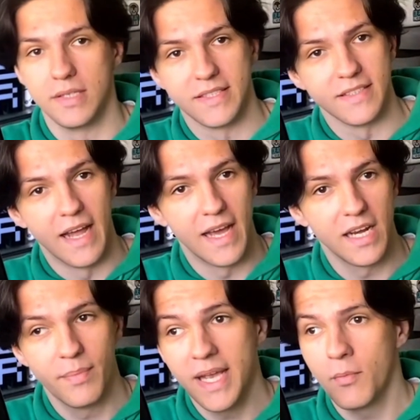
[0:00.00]
it's an
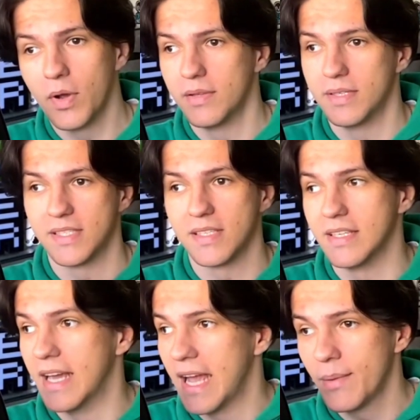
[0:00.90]
anime, whether it's a
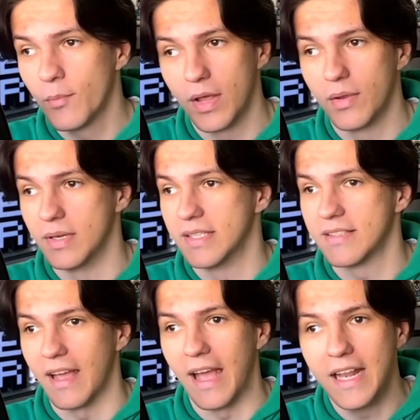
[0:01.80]
game, whether
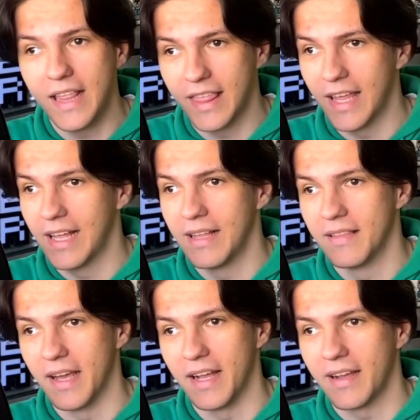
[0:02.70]
it's anything like